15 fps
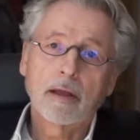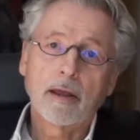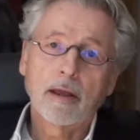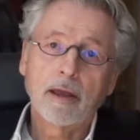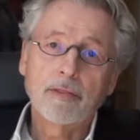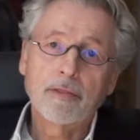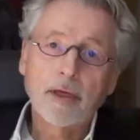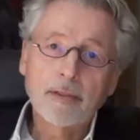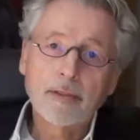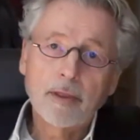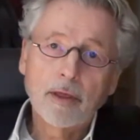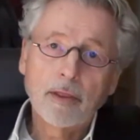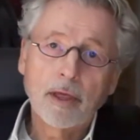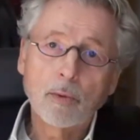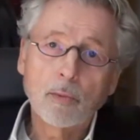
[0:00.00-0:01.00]
And then
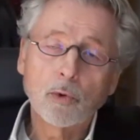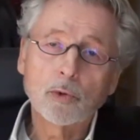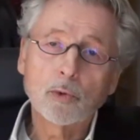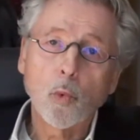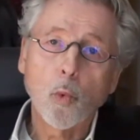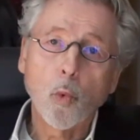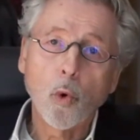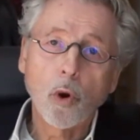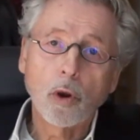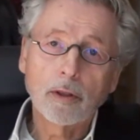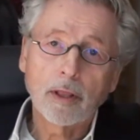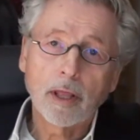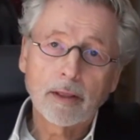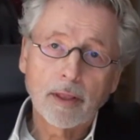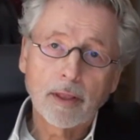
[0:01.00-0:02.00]
they
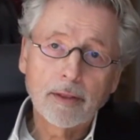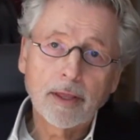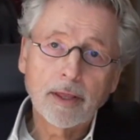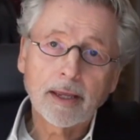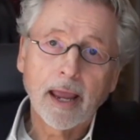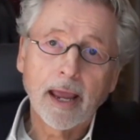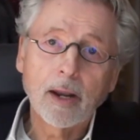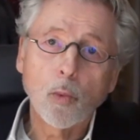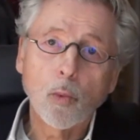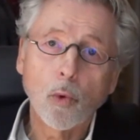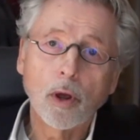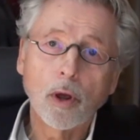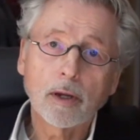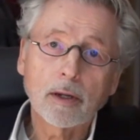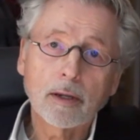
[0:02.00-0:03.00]
can
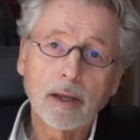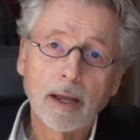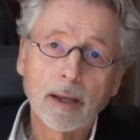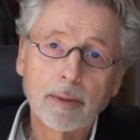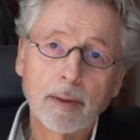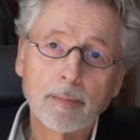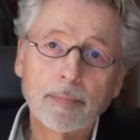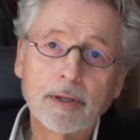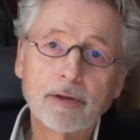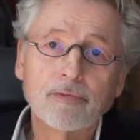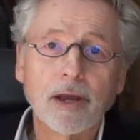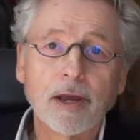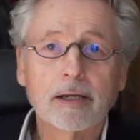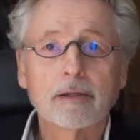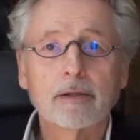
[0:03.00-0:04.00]
work and be
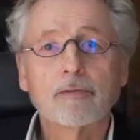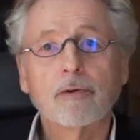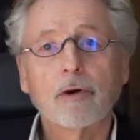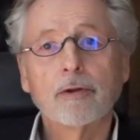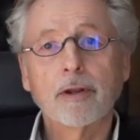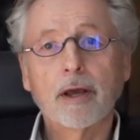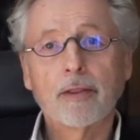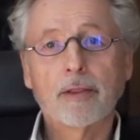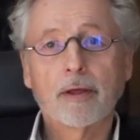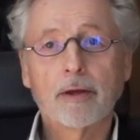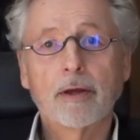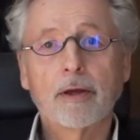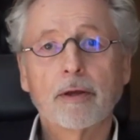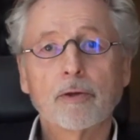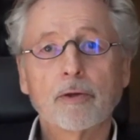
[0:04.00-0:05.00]
effective on
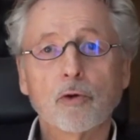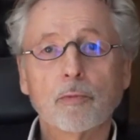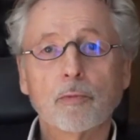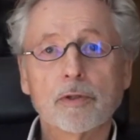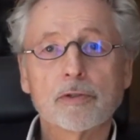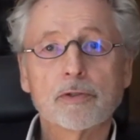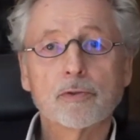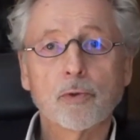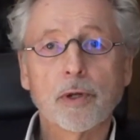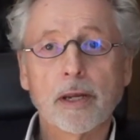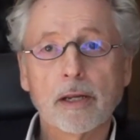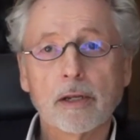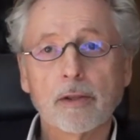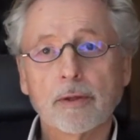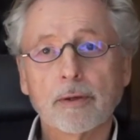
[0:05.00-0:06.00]
other humans to
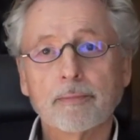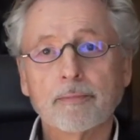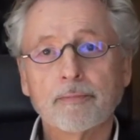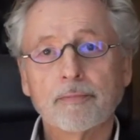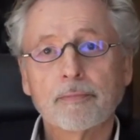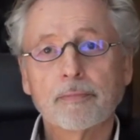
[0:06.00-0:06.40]
heal them.